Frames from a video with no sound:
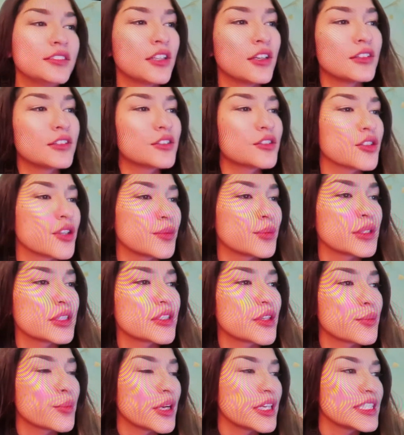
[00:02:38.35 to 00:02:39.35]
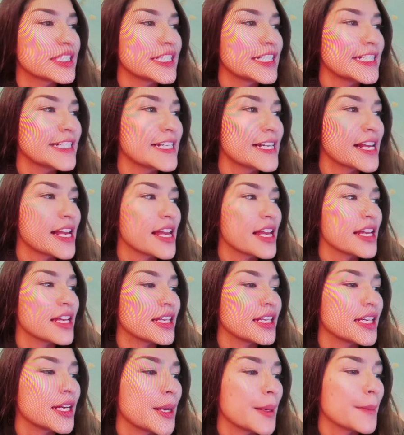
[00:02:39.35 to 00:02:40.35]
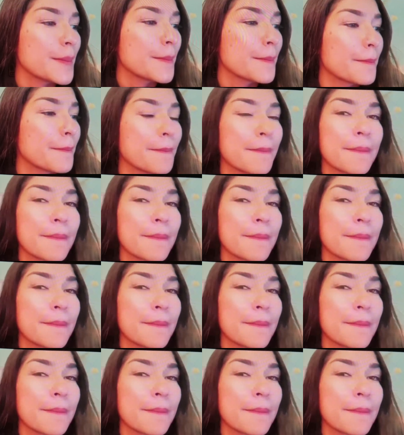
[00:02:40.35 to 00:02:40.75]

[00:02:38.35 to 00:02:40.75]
Donald Trump is our president, and um,